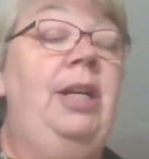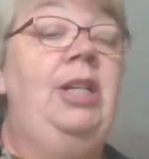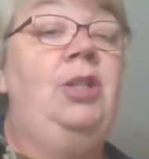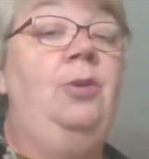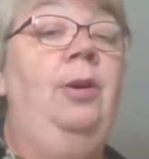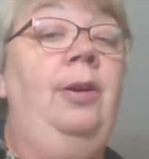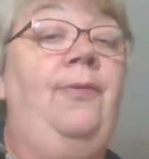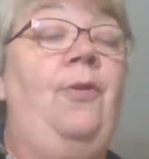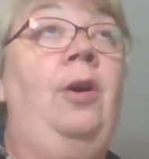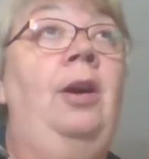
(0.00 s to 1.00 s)
is short
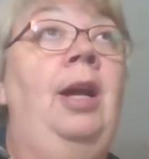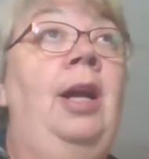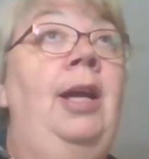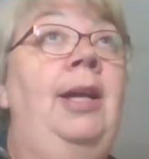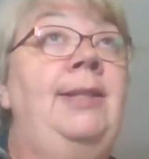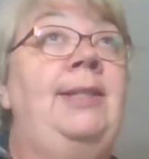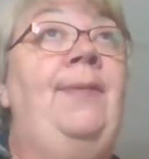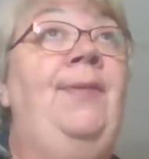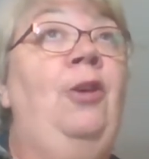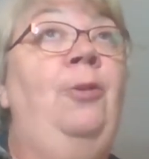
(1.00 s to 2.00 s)
for
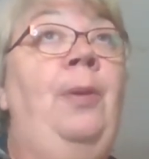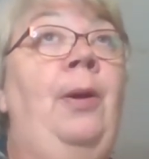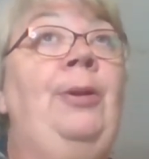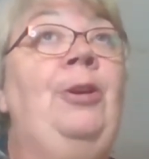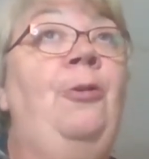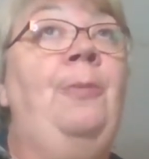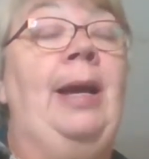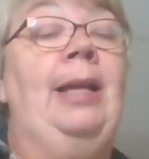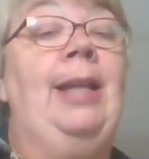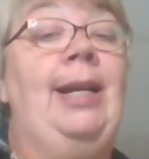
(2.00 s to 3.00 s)

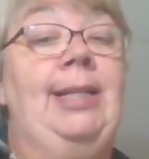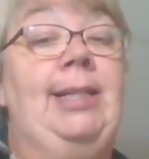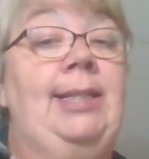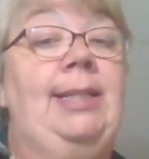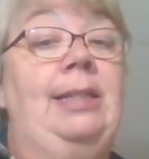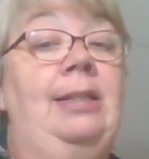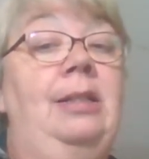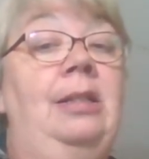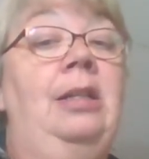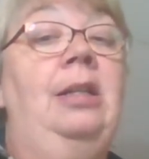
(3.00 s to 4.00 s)
encephalopoliomyelitis,
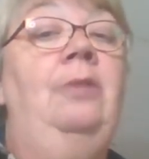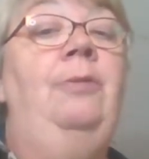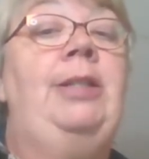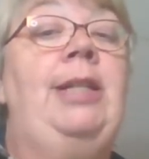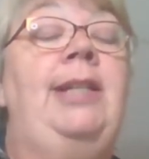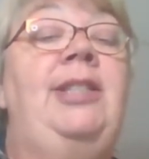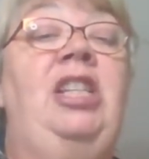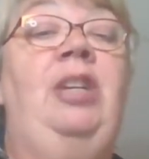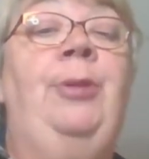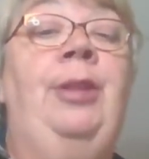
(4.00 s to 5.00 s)
which
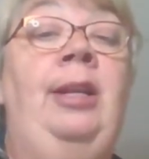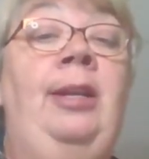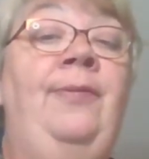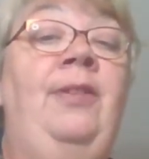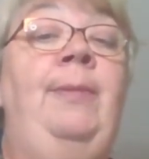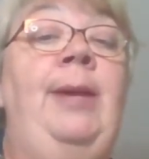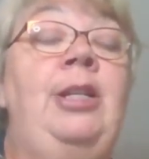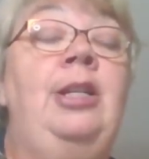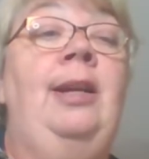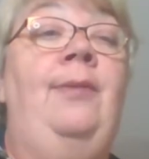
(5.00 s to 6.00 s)
has to do with an
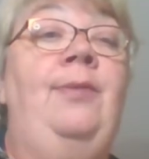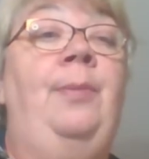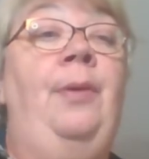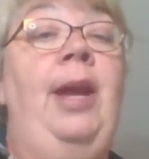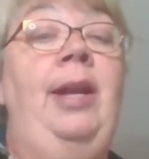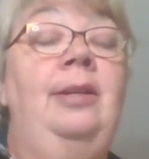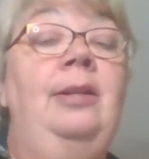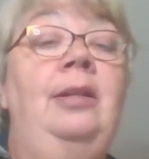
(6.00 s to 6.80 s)
inflammation of the brain.